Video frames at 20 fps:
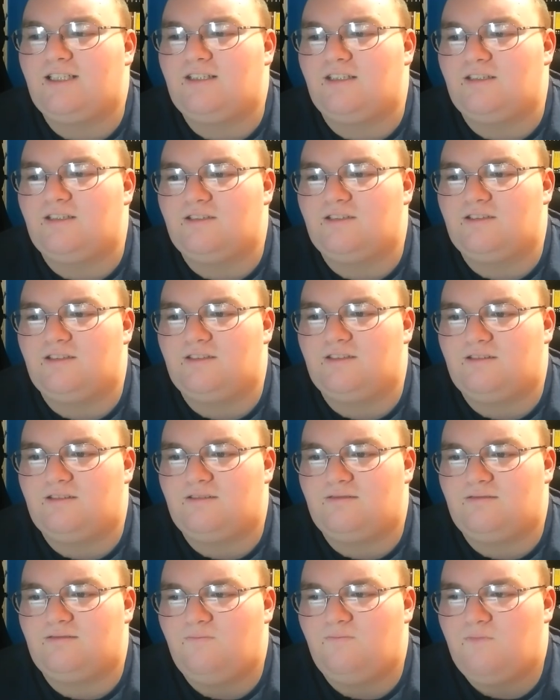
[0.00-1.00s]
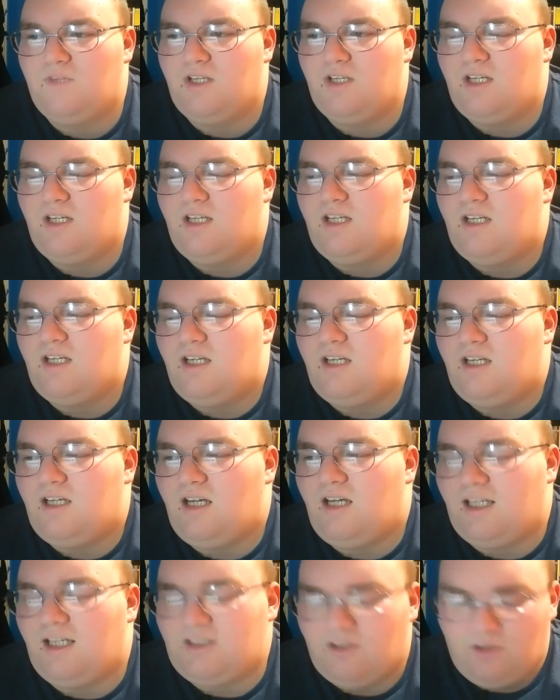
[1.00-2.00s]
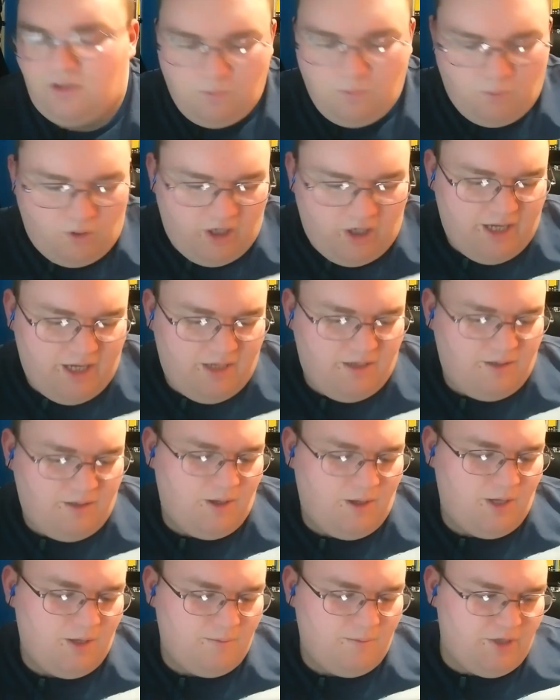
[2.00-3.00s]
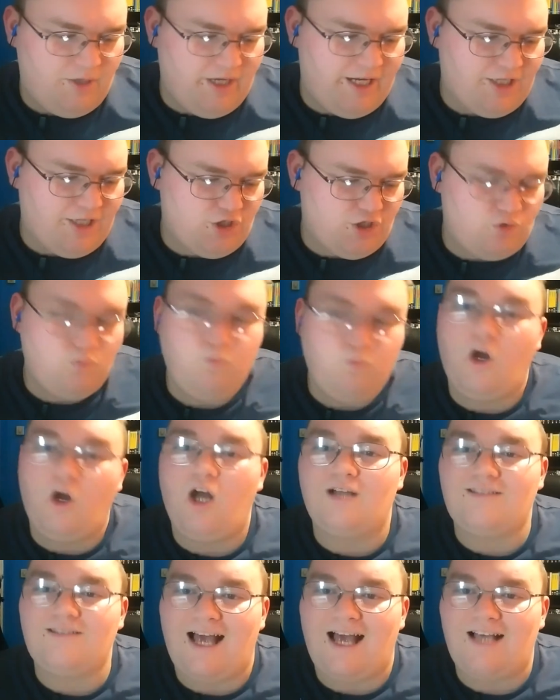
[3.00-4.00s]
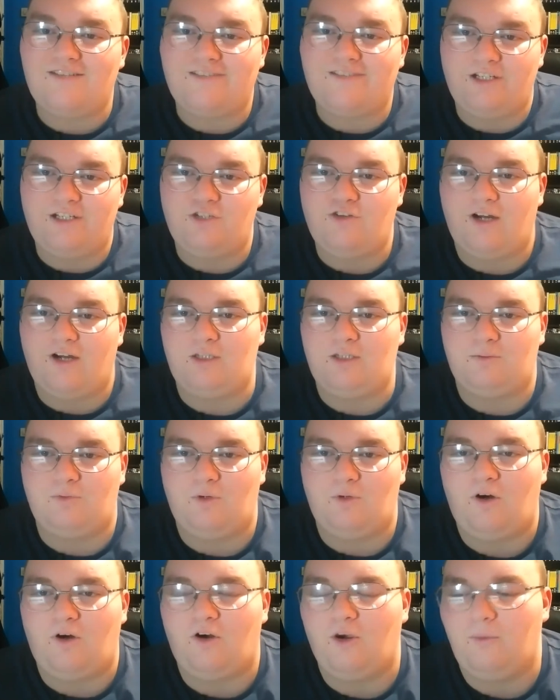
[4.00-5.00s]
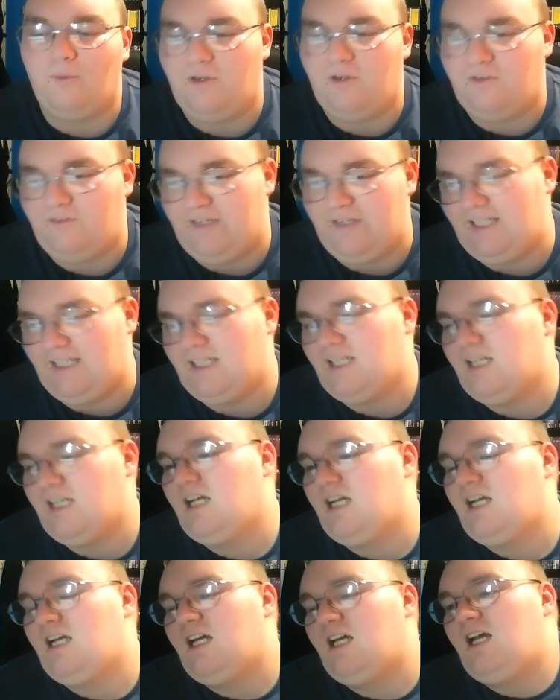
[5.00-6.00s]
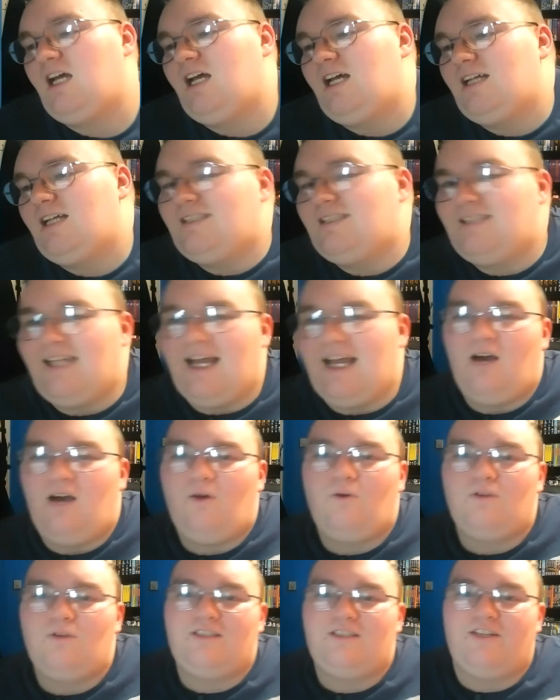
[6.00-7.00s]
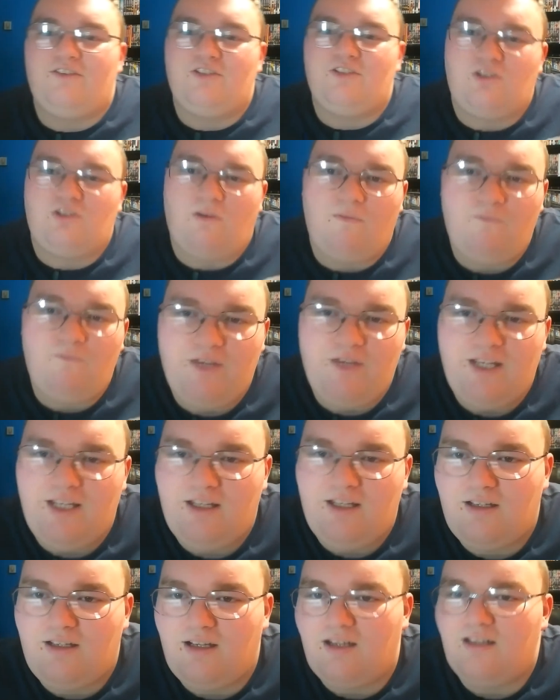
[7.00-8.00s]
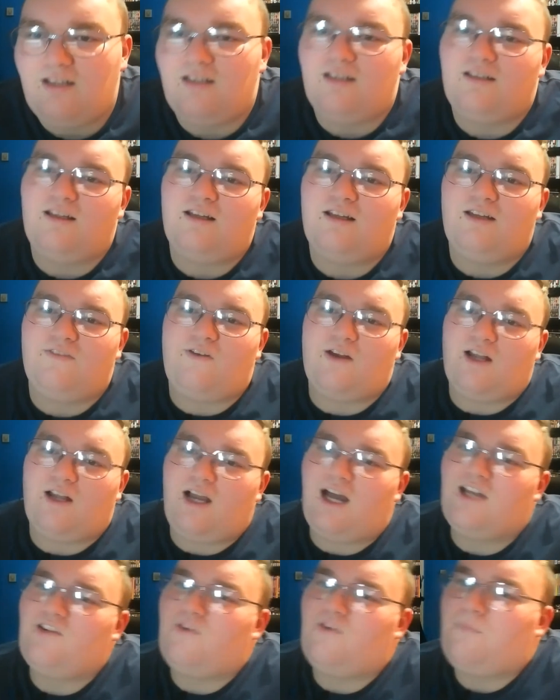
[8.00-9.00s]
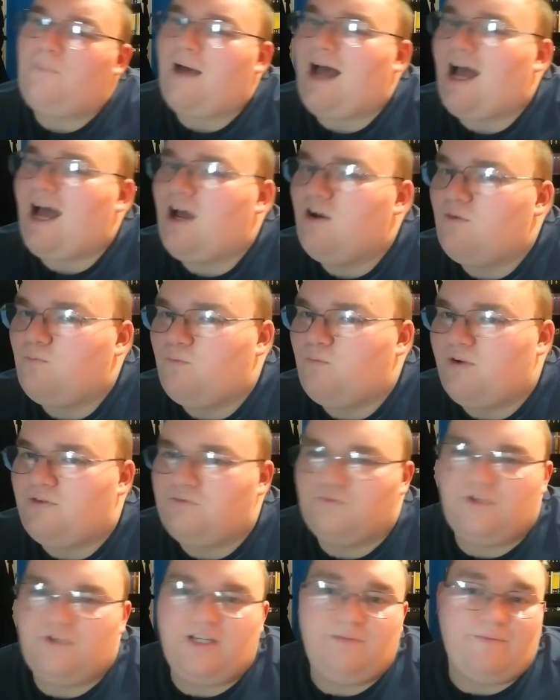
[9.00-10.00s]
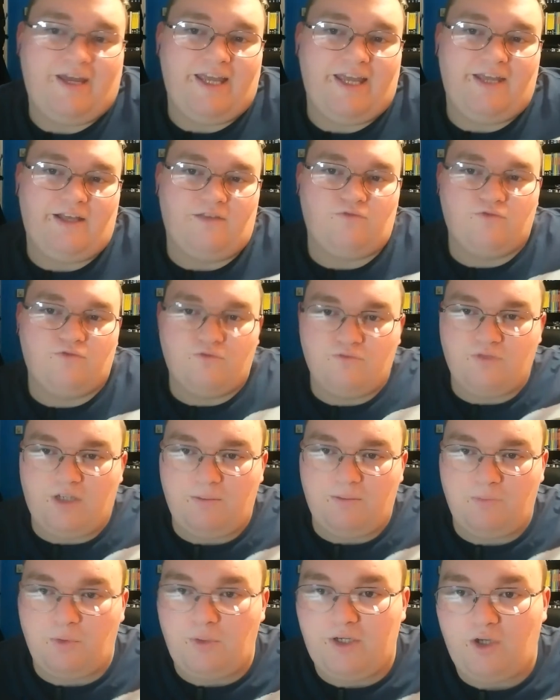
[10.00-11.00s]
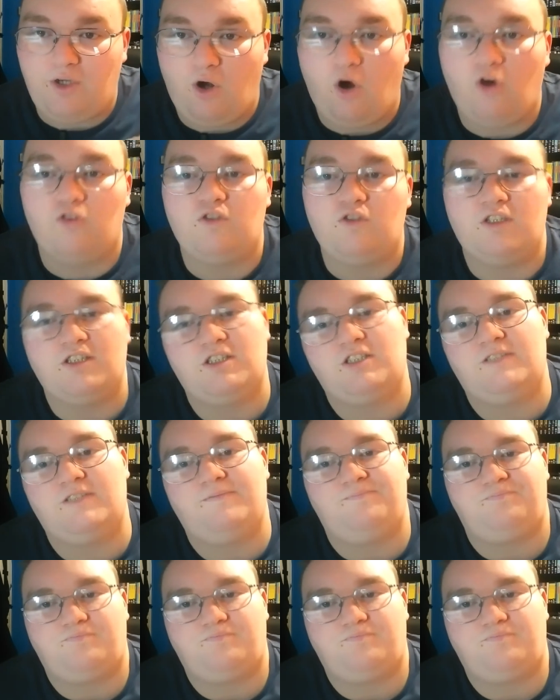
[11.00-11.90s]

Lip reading: the I don't know why, but it just worked as an incredible horror movie. Now, there is something of a kind of pattern with remake and rebooted horrors